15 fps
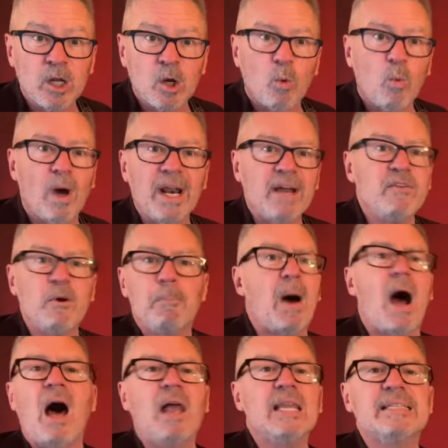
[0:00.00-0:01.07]
Whatever
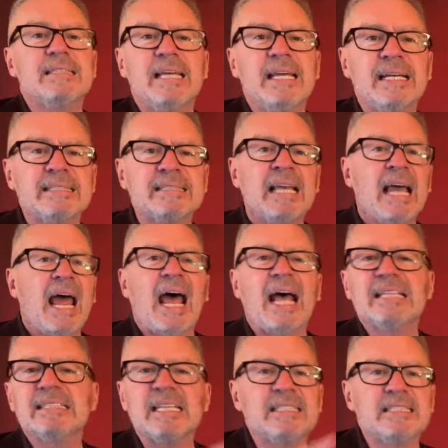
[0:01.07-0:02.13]
politics
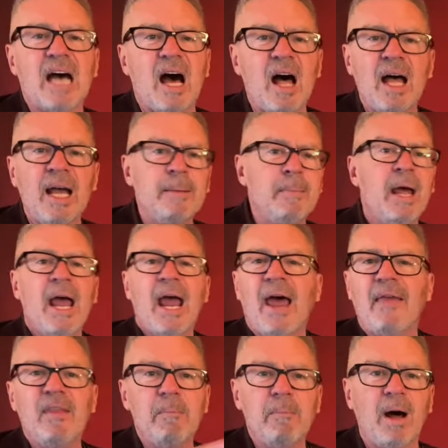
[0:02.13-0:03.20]
has the time
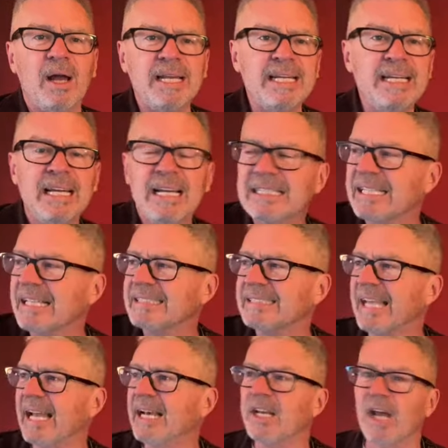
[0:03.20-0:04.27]
and the money to
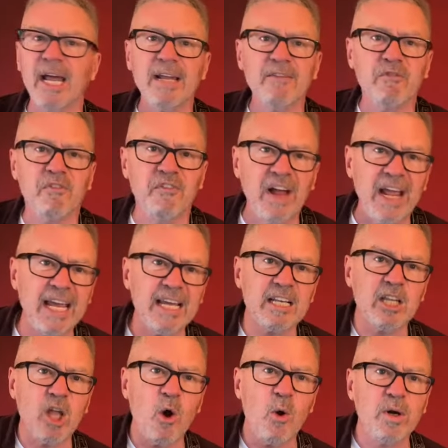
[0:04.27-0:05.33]
send a van
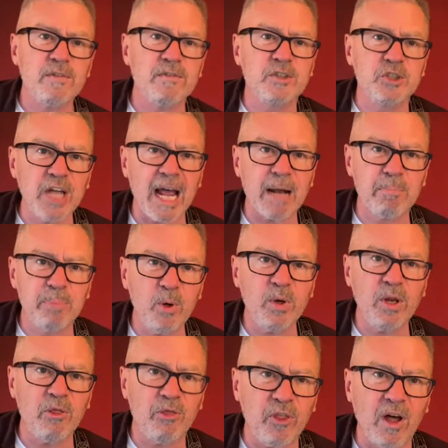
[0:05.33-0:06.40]
load of
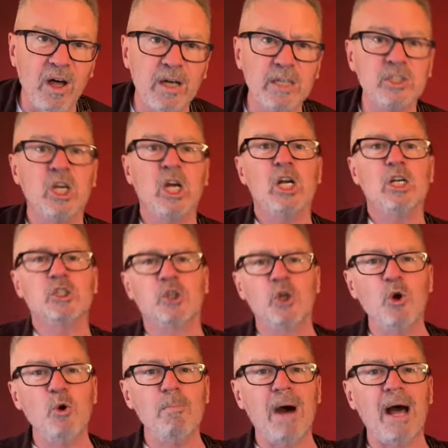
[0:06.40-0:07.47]
jackbooted thugs
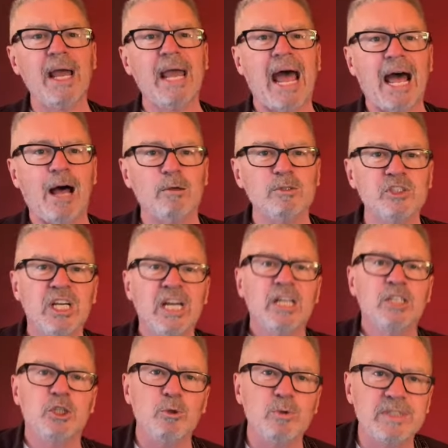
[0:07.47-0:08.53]
to my house
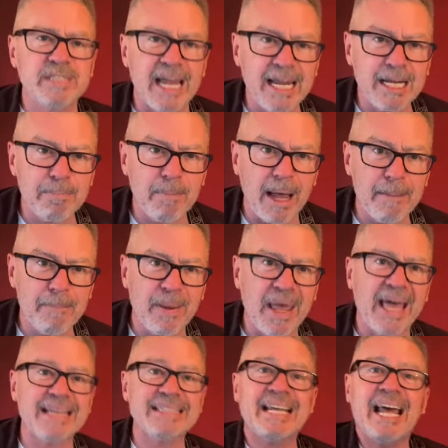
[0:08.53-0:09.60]
to take my
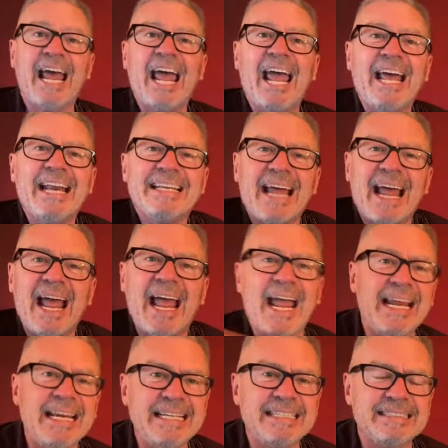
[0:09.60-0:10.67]
pet and
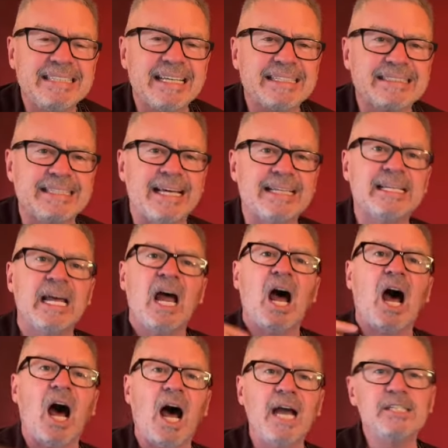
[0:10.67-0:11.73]
86 it,
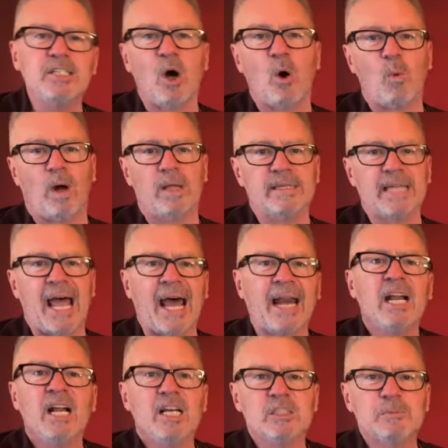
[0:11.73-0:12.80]
I don't want that.
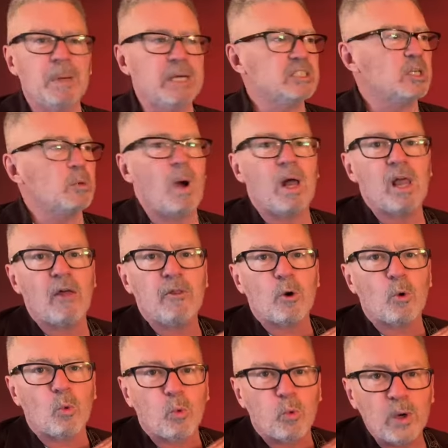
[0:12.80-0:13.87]
Especially while other
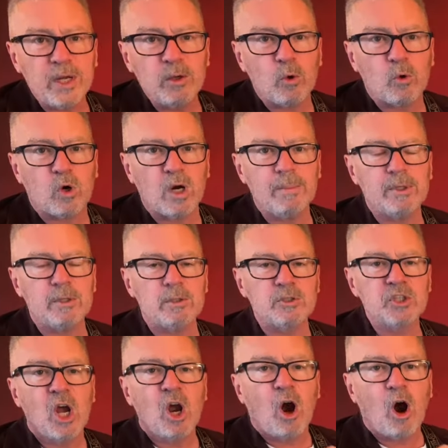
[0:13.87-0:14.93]
real criminals
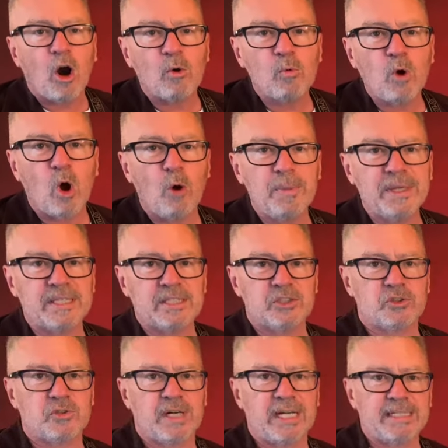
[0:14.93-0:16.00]
are roaming the
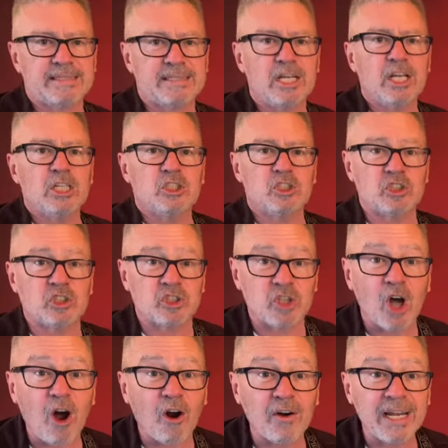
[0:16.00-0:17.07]
streets.
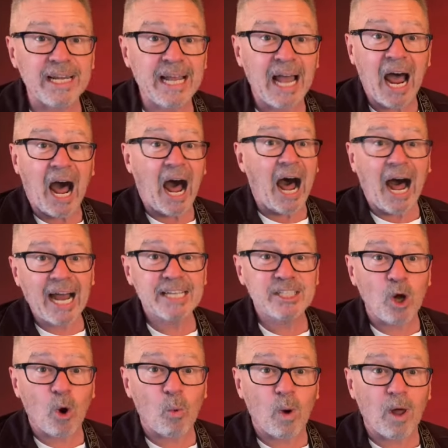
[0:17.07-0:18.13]
Sorry, I
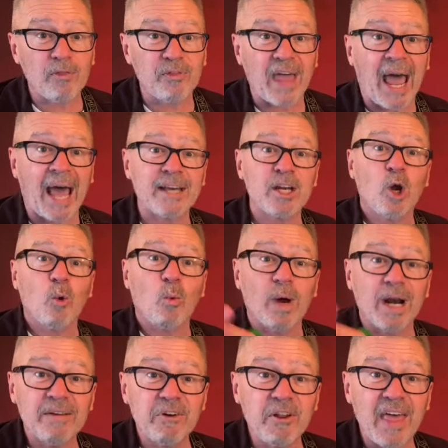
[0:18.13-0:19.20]
don't want that.
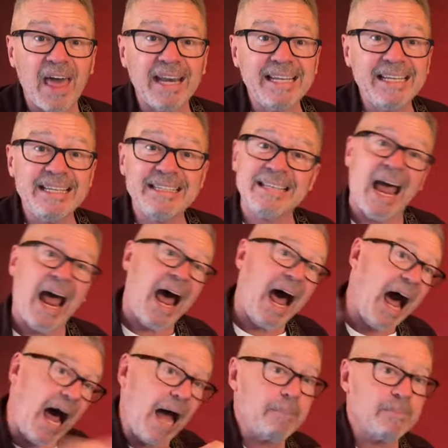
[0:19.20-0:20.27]
Whatever that is,
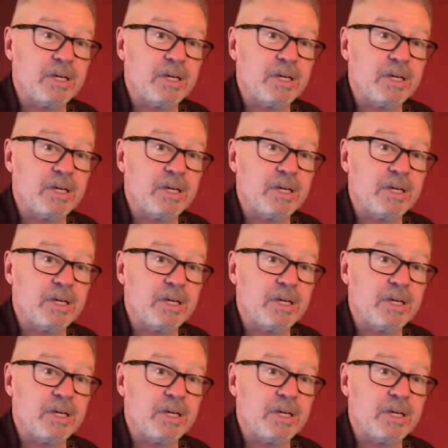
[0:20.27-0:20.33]
I'm